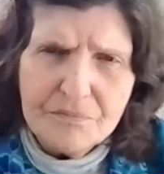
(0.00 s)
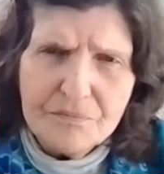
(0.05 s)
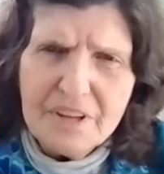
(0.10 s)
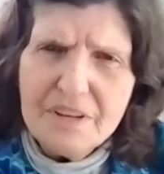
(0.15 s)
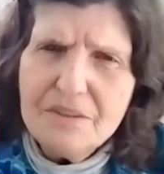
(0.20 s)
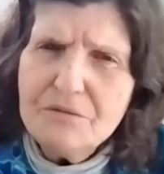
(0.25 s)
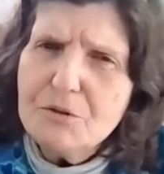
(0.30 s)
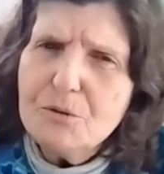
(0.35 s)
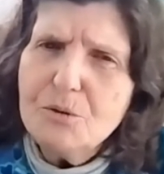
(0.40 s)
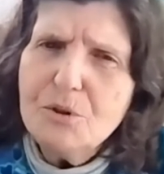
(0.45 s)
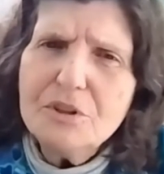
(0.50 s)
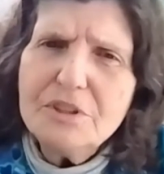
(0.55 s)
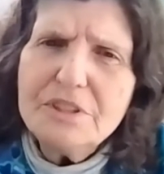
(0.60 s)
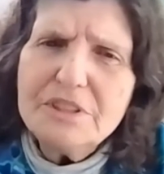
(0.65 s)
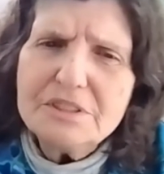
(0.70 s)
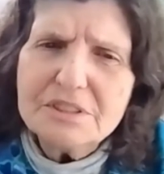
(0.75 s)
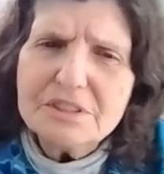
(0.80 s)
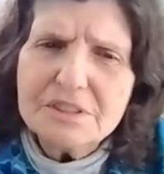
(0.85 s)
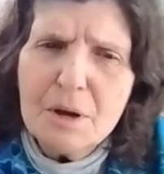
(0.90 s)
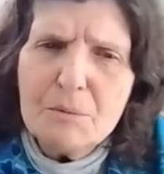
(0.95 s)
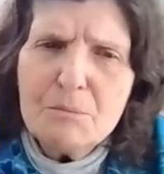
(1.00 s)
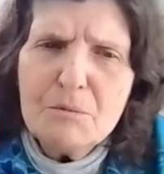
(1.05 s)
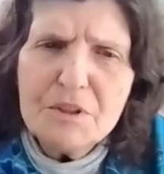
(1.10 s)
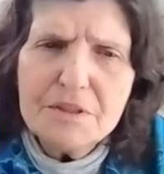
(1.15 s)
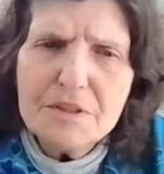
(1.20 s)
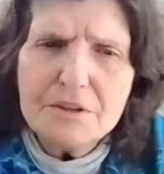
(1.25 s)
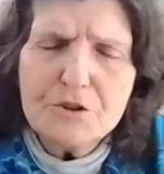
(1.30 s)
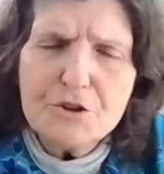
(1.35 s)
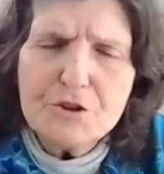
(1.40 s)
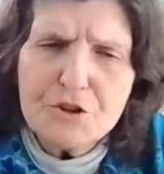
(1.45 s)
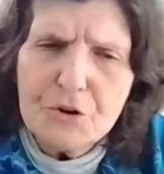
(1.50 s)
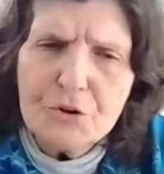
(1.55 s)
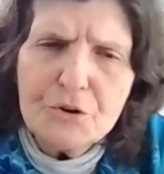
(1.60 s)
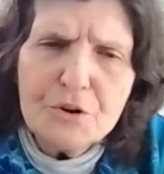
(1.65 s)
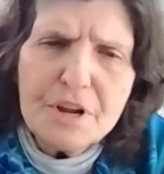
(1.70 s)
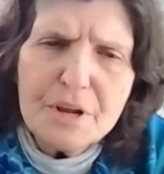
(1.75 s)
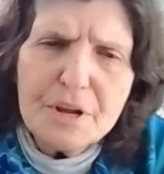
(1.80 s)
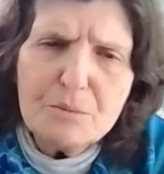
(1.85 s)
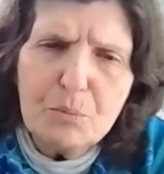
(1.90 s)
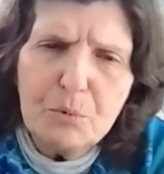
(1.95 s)
If you look at some of the
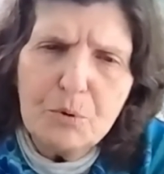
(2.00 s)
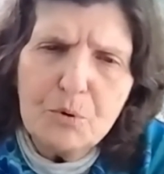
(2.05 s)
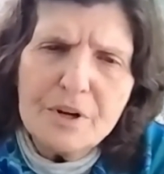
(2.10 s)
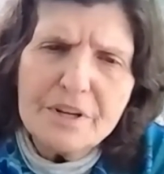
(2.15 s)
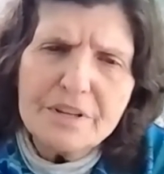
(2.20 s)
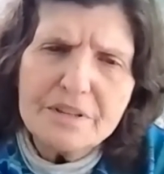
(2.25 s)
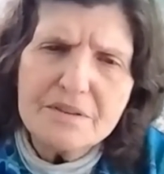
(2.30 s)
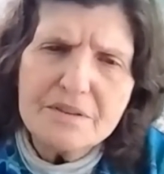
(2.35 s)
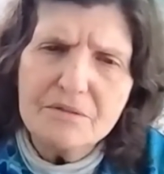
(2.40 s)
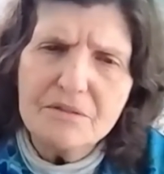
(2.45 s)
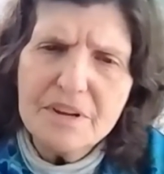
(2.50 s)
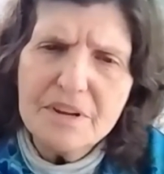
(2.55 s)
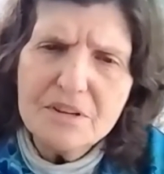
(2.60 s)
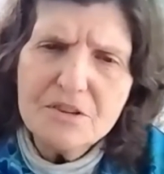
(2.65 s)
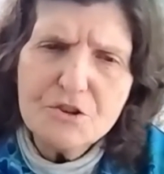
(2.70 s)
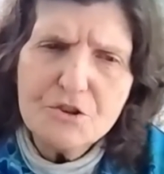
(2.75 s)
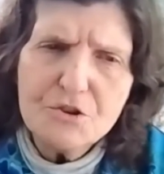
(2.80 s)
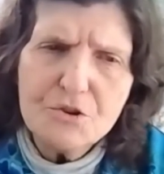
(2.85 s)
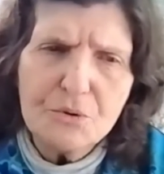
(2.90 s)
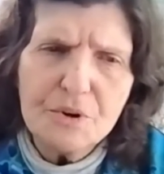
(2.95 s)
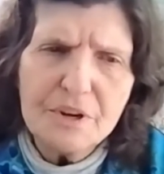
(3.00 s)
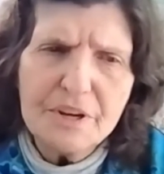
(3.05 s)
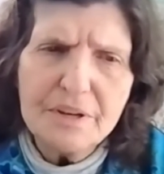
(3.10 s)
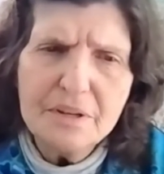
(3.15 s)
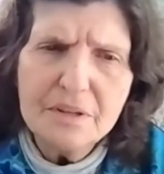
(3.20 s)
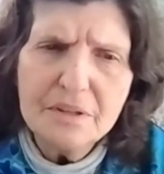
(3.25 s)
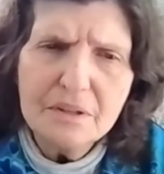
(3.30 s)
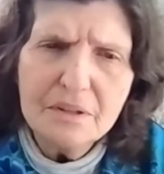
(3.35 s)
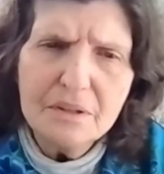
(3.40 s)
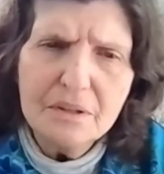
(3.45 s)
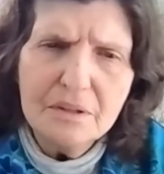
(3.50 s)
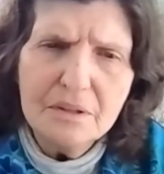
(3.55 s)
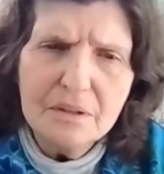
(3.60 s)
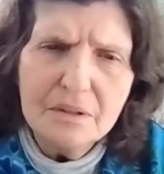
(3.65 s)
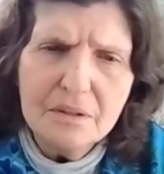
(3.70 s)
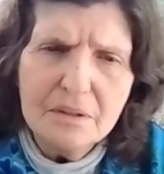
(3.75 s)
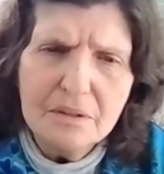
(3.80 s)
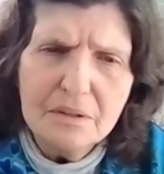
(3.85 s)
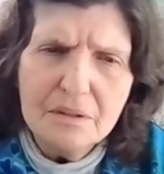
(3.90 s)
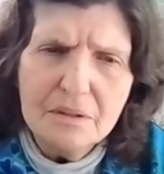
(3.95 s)
turning points of history,
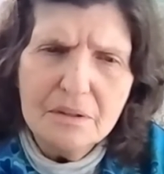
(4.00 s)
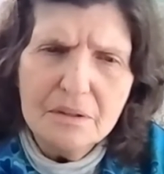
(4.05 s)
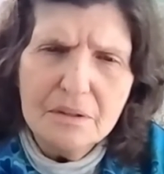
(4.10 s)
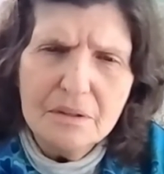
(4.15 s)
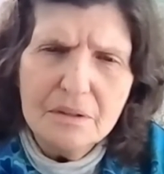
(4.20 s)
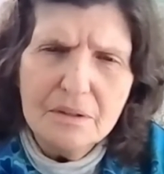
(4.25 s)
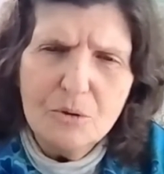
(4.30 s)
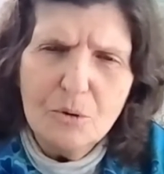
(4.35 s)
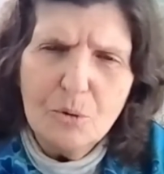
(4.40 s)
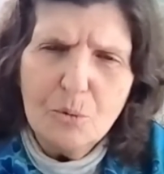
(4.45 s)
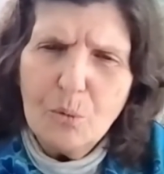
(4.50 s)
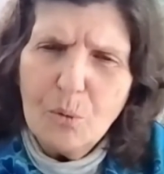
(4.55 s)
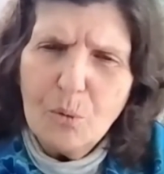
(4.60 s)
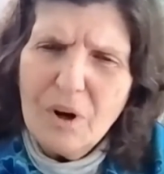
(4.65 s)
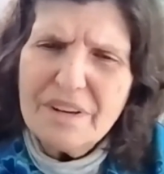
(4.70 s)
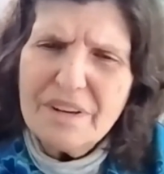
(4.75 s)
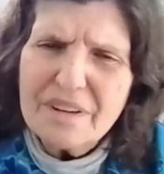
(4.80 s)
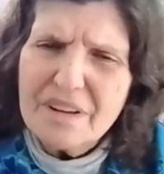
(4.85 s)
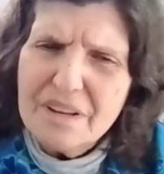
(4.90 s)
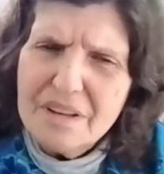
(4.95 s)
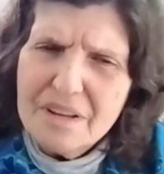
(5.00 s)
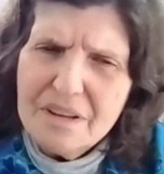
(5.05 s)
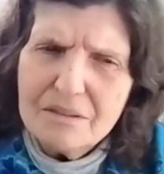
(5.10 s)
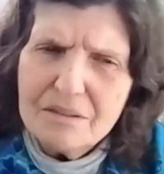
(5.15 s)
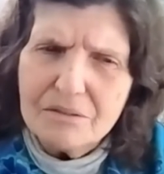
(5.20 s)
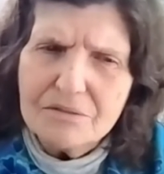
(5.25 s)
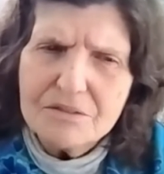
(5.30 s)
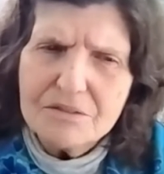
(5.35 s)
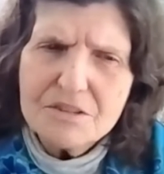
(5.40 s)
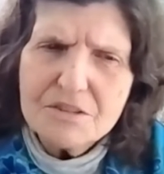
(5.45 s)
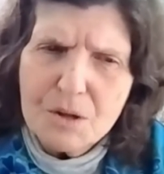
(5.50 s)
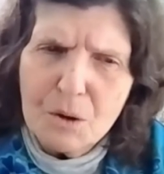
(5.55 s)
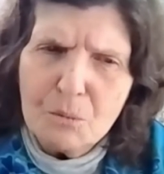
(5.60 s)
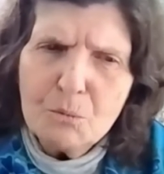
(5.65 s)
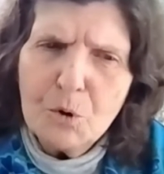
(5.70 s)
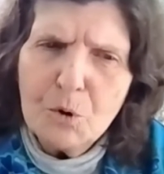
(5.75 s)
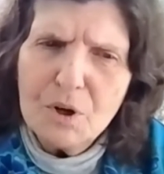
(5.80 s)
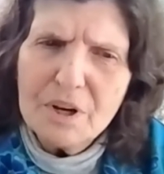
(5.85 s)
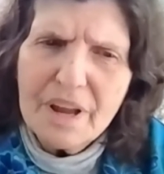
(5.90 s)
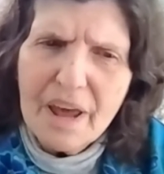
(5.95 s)
what if
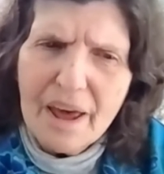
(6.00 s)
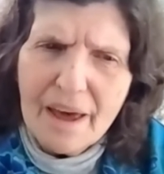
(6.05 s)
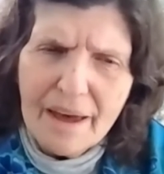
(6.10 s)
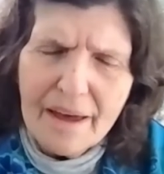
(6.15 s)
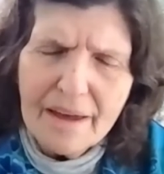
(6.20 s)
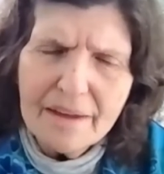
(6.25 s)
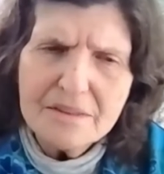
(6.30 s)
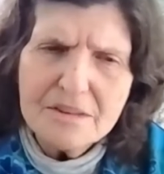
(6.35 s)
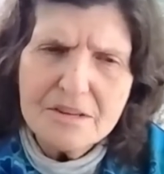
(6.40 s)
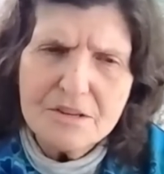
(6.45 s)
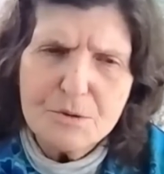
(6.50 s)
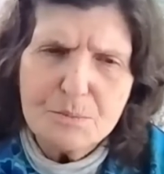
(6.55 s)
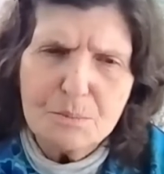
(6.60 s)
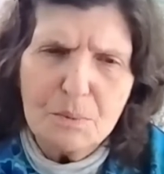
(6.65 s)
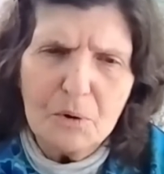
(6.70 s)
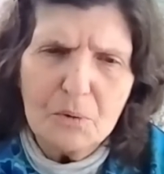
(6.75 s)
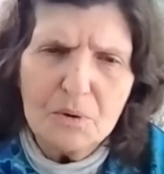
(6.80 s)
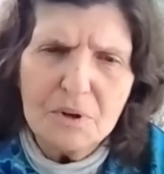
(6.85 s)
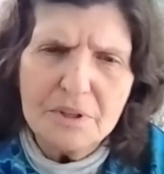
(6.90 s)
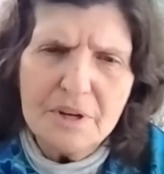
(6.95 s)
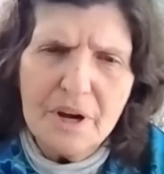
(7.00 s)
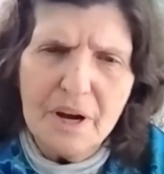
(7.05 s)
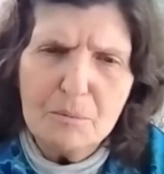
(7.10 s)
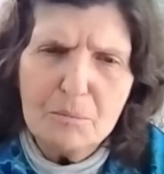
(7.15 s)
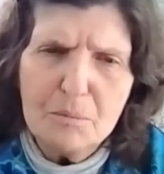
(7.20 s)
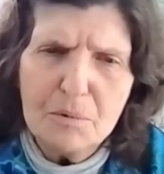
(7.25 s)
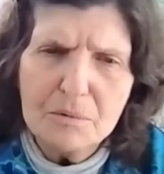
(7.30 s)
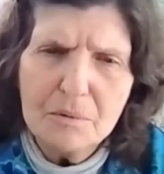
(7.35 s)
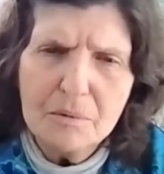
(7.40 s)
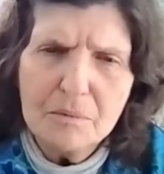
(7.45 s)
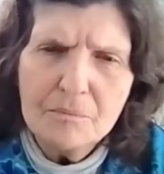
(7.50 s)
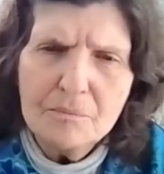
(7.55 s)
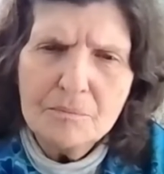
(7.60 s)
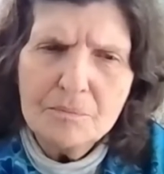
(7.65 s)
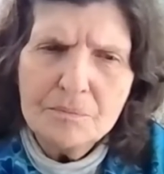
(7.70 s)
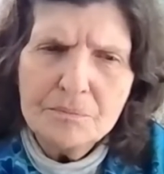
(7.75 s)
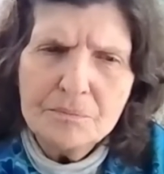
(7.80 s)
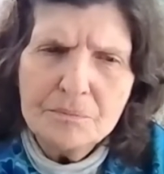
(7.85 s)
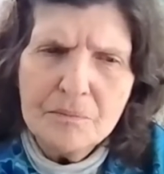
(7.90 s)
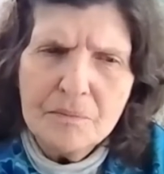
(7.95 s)
someone had spoken up
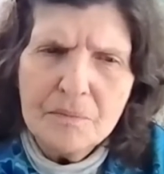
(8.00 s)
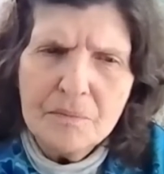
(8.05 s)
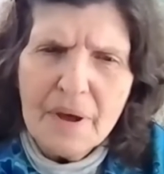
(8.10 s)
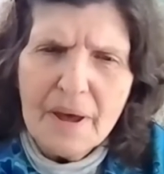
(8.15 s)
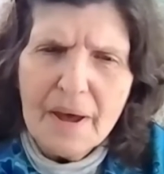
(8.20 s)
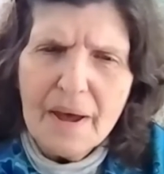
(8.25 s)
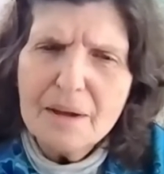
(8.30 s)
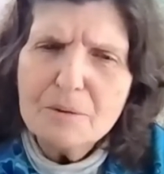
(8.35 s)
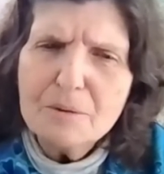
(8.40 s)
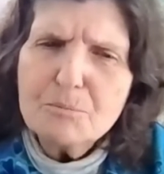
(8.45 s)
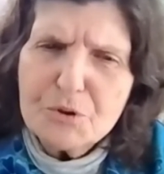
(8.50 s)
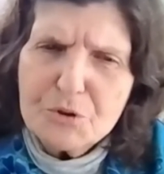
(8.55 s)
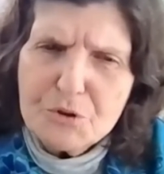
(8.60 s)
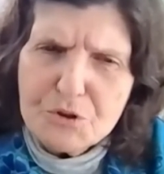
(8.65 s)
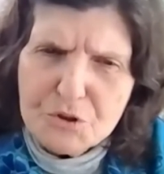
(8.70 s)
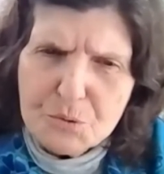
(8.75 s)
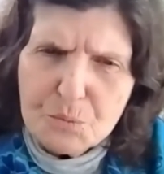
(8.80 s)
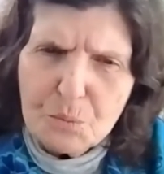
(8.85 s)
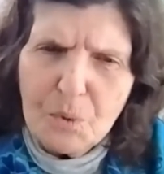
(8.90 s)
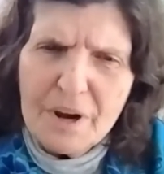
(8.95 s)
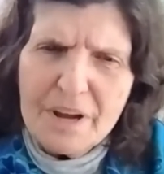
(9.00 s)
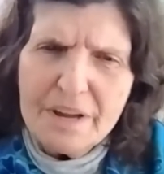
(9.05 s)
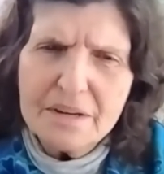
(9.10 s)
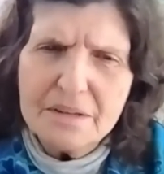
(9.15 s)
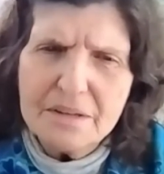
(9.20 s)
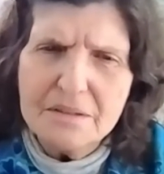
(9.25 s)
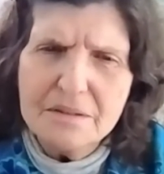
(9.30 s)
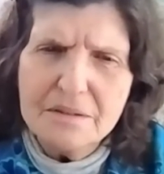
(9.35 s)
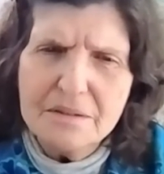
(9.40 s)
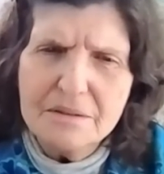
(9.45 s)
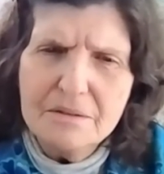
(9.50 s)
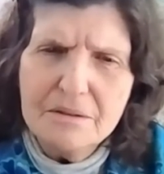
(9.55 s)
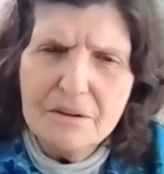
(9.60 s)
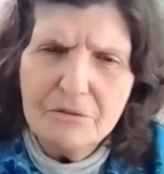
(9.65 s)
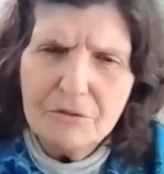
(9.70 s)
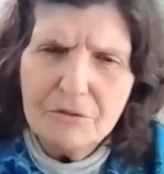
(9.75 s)
and persuaded the